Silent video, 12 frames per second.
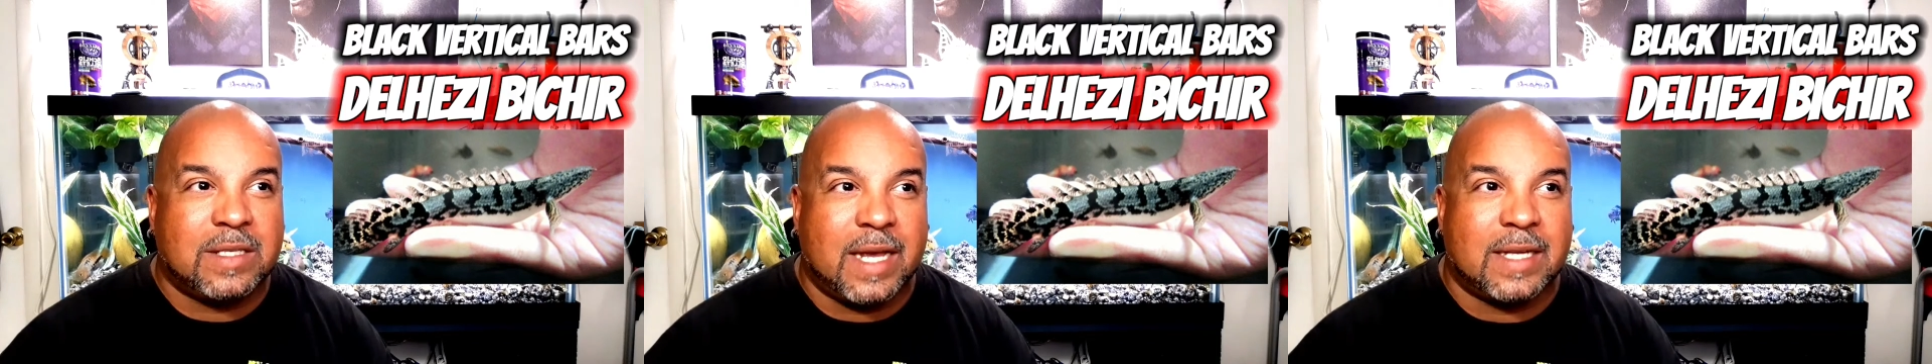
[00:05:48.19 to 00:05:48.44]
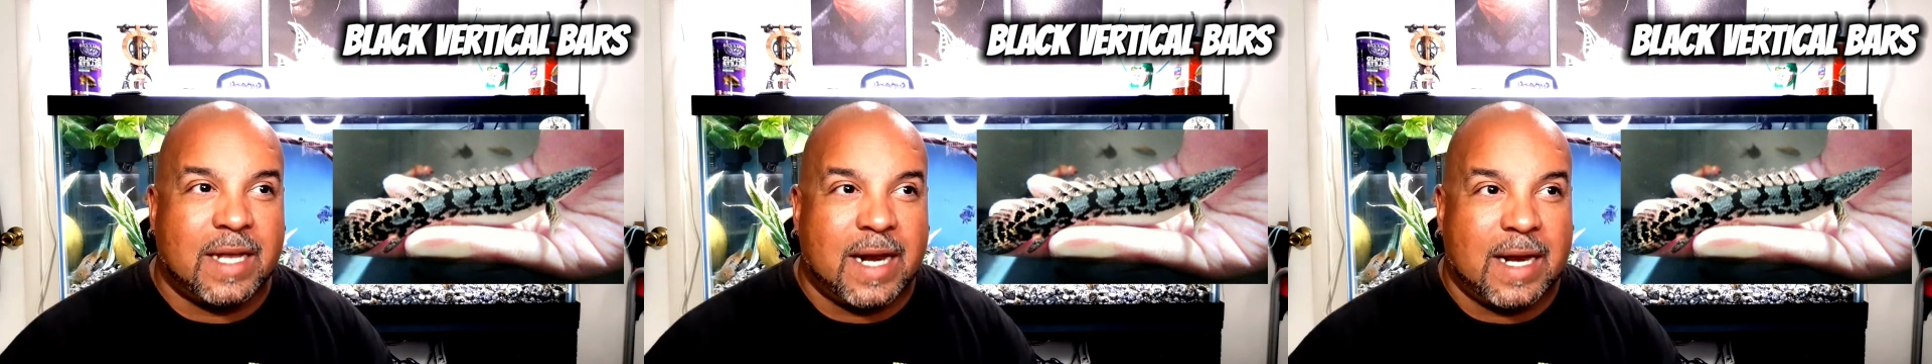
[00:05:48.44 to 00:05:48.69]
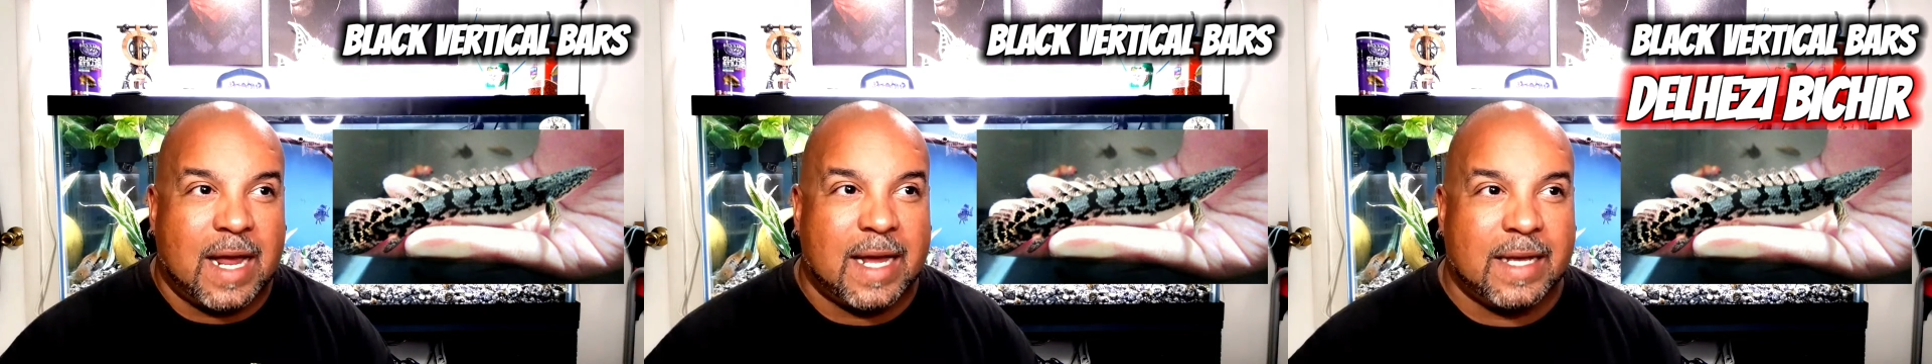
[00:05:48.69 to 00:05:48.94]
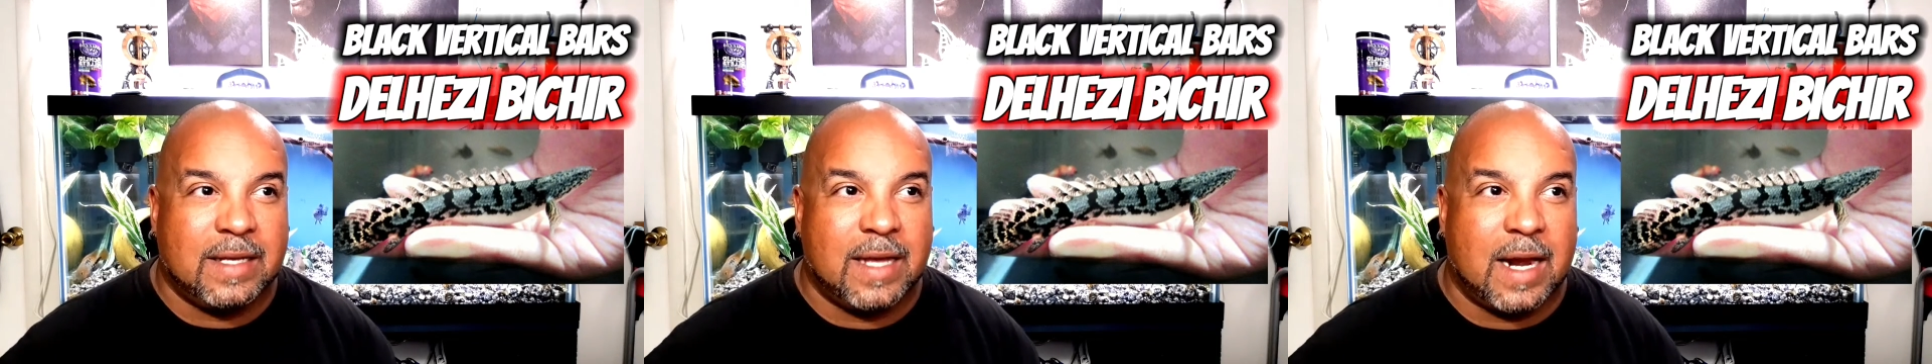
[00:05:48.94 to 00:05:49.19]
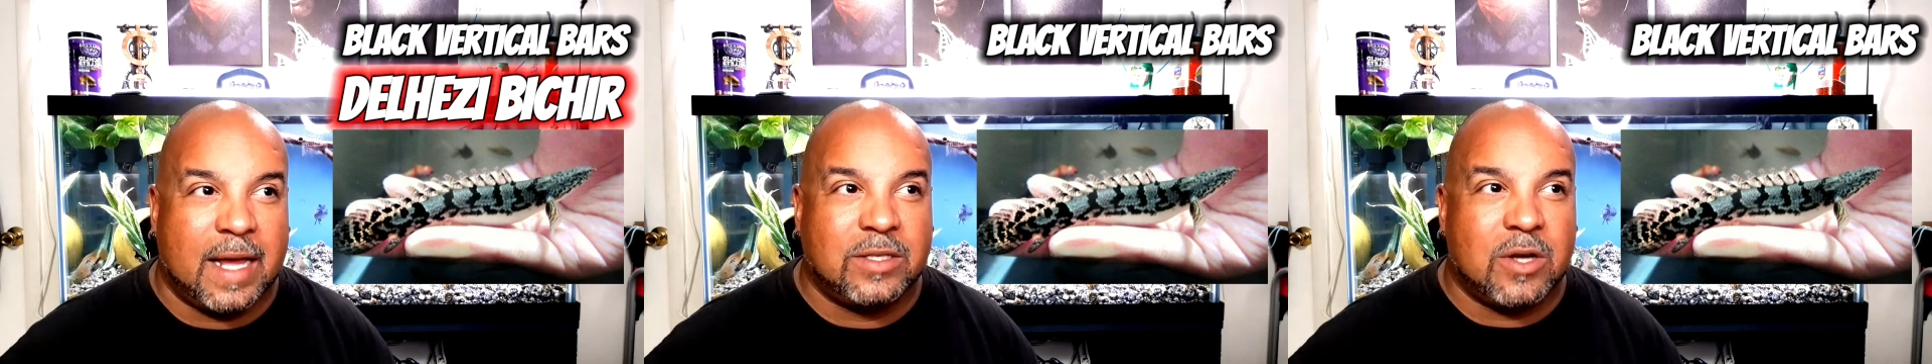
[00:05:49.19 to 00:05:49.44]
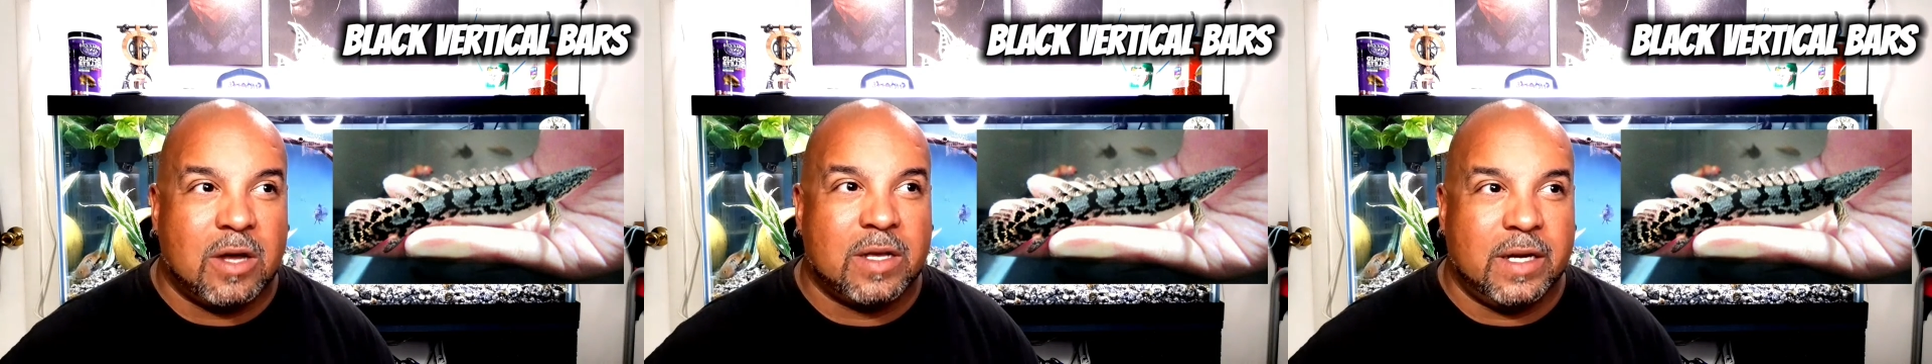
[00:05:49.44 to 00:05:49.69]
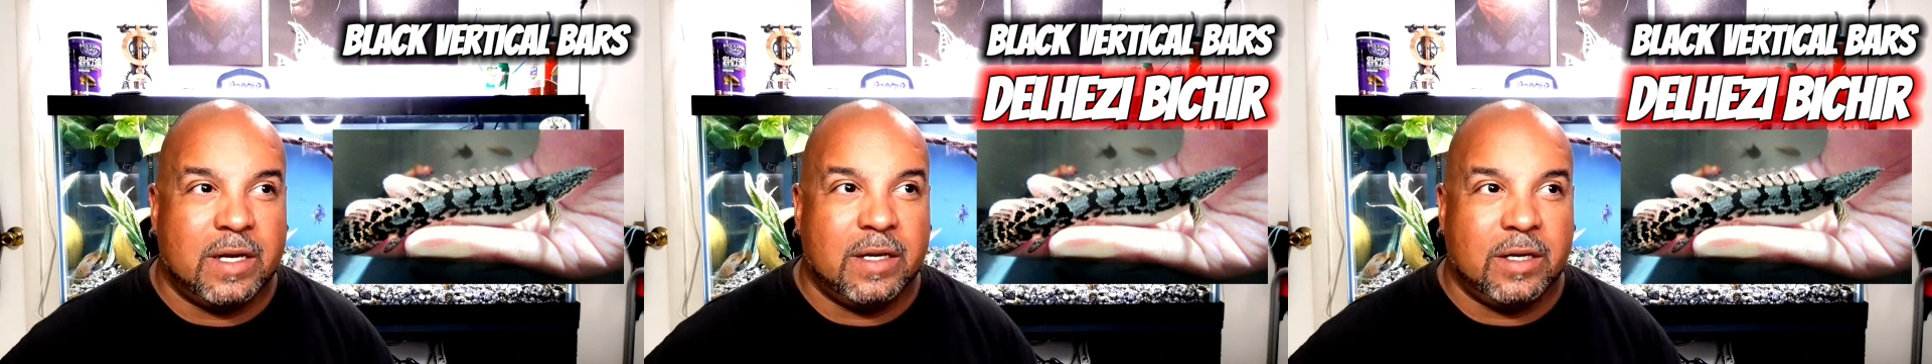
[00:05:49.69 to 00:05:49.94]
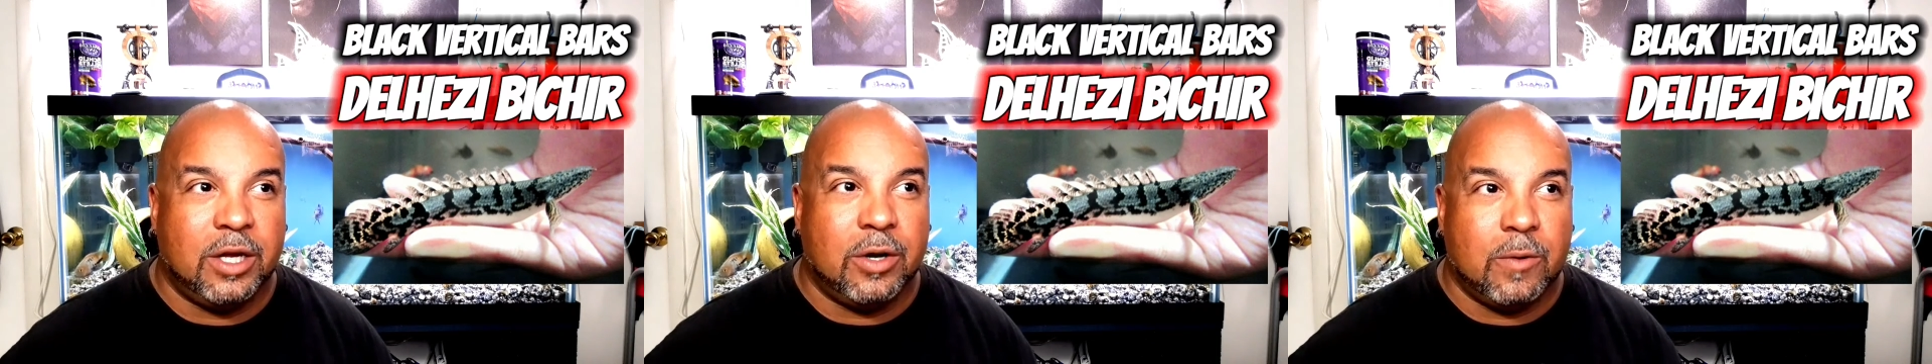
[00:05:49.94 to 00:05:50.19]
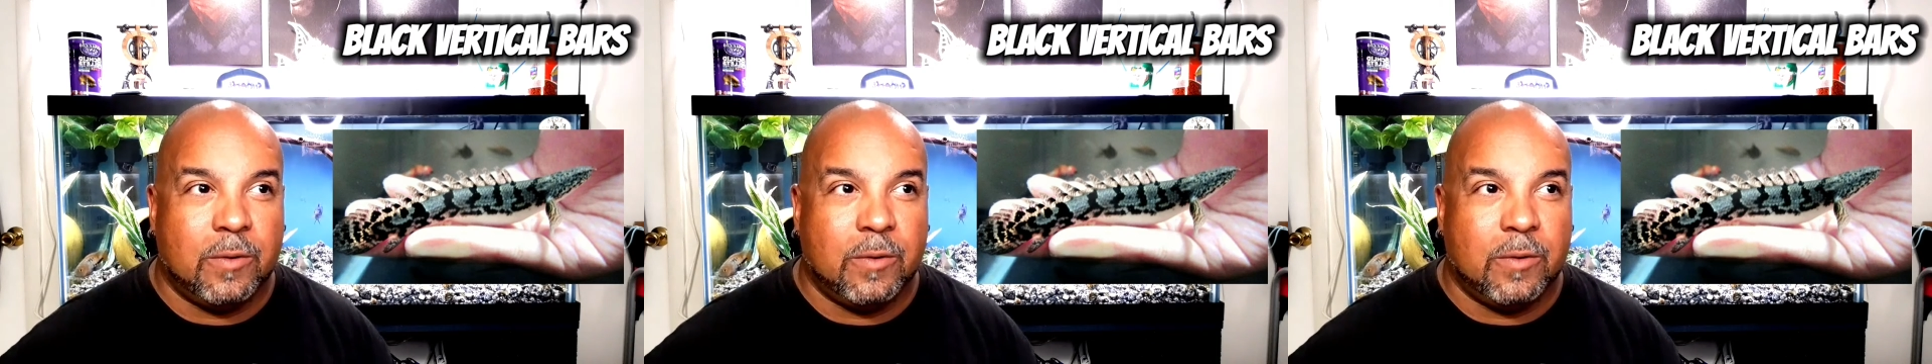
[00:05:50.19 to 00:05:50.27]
like I said, I like talking,